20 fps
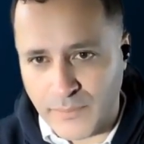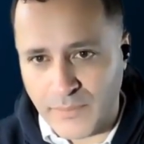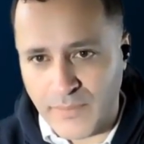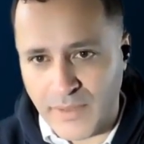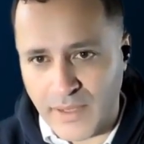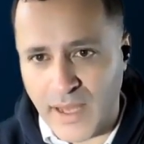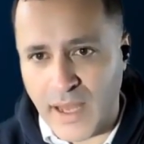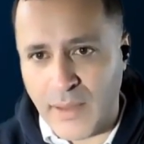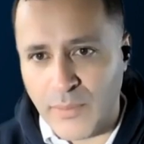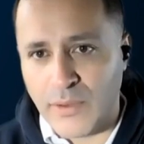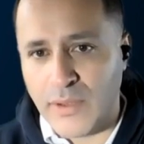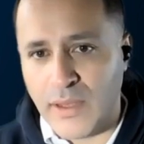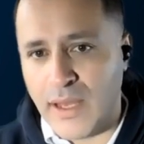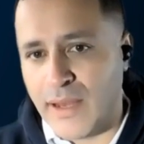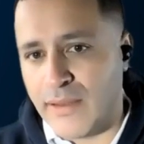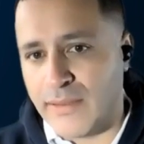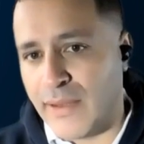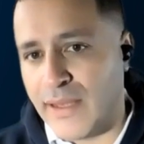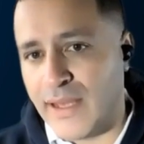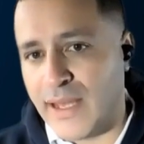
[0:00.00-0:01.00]
being able to
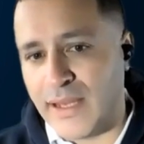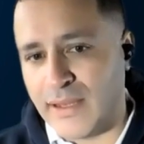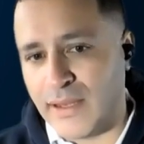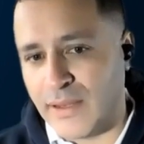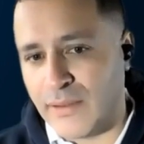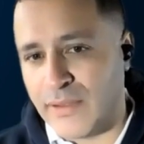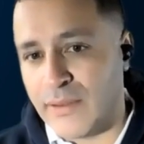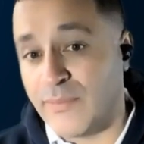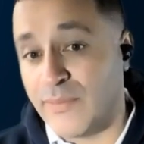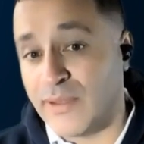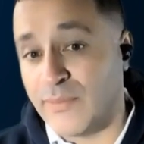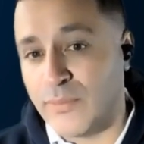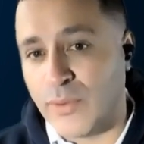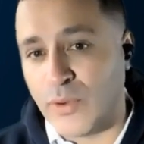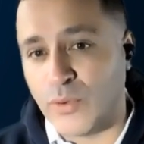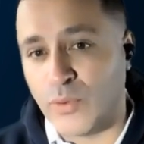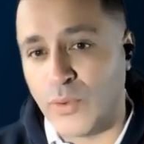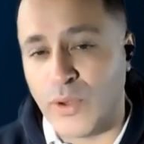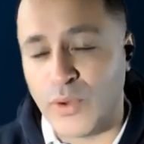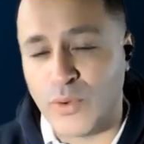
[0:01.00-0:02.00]
have the data of the people
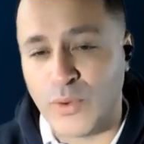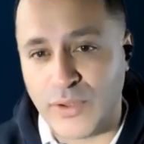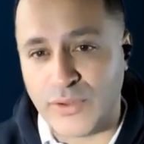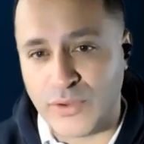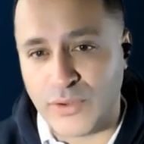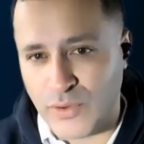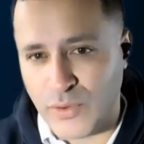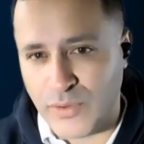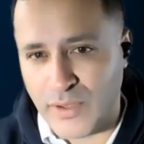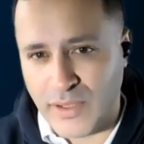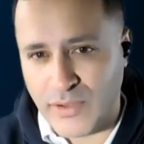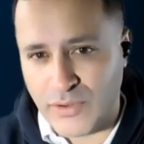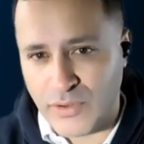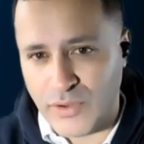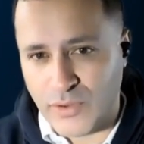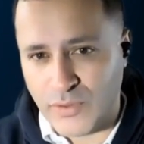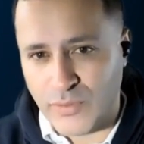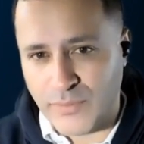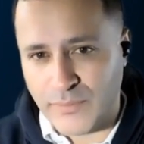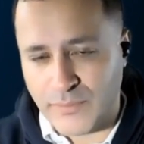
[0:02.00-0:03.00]
who are going to donate to
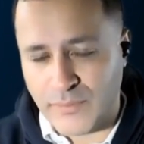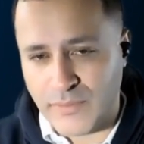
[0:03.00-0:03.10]
you.